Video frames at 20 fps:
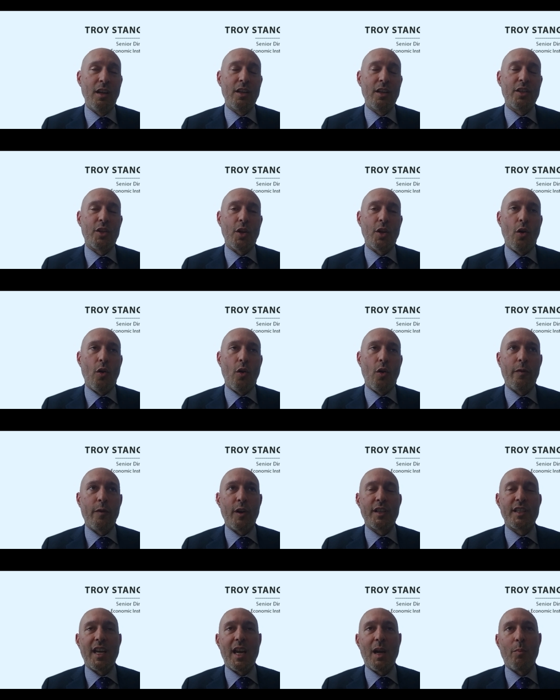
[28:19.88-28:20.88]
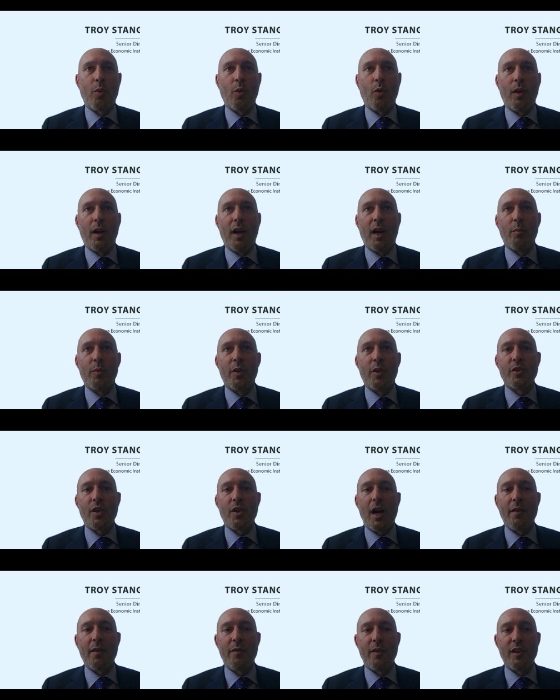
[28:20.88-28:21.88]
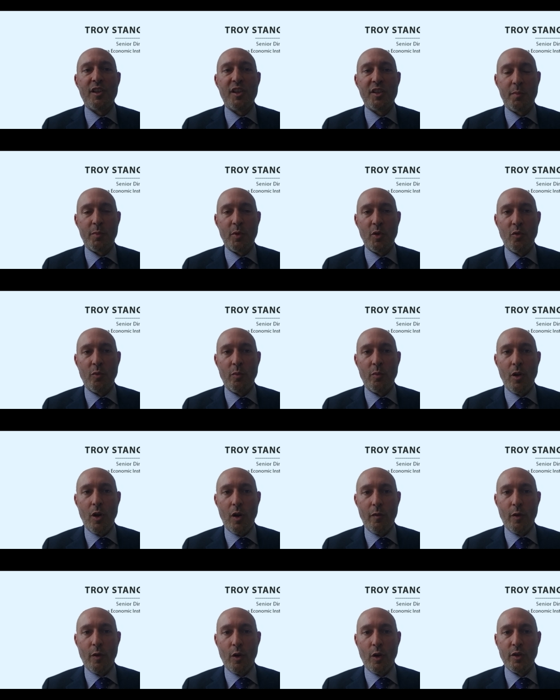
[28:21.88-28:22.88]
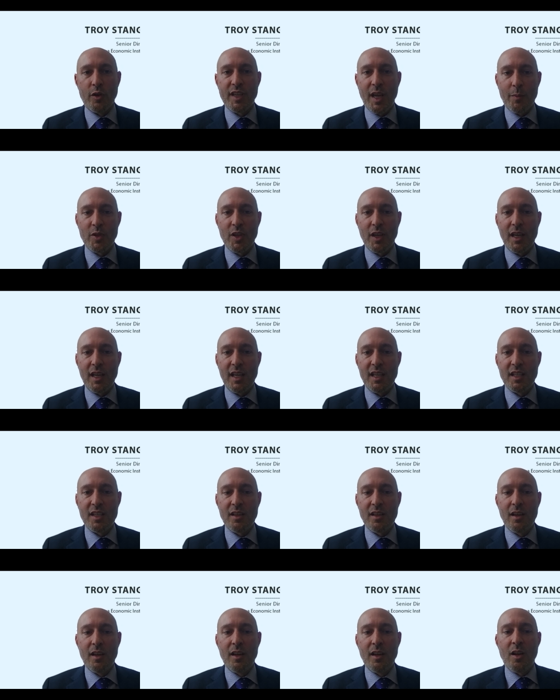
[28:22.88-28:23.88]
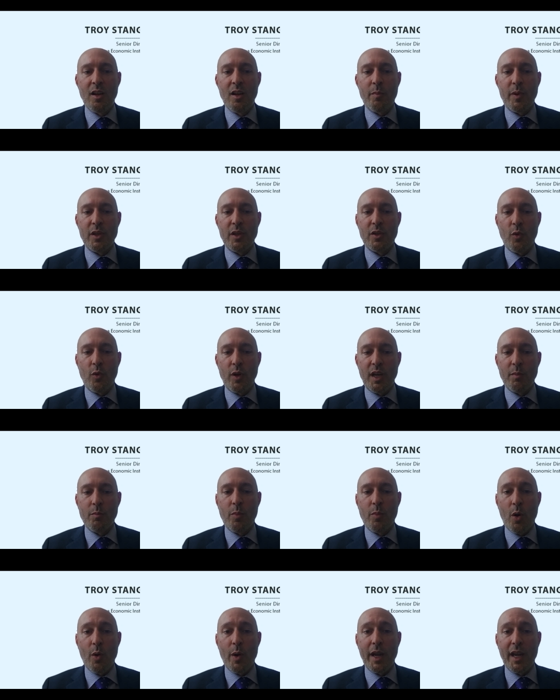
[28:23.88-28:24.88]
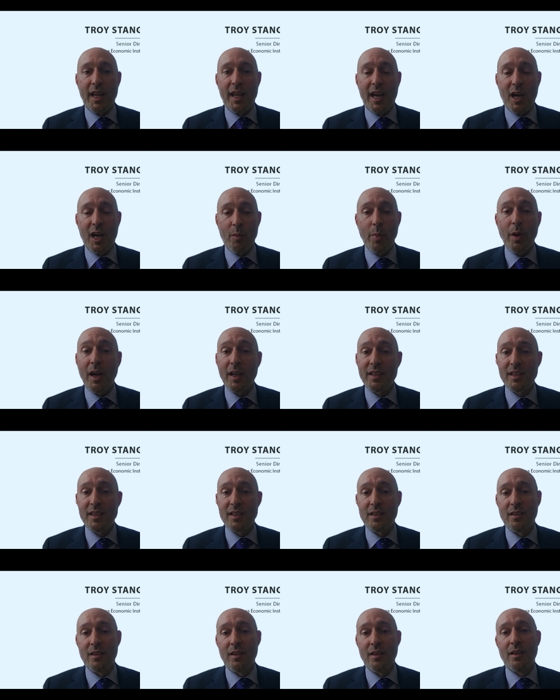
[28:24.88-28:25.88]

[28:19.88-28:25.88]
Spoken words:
So, for example, there's often a dispute over subsidies between Boeing and Airbus.